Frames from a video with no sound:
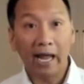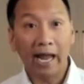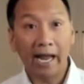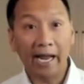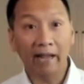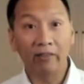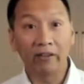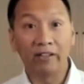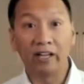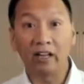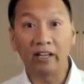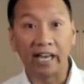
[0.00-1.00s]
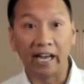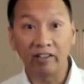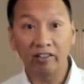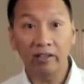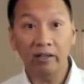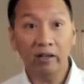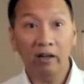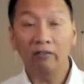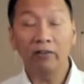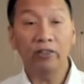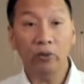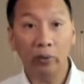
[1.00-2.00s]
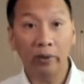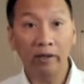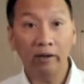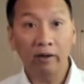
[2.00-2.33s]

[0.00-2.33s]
and the delegation of authority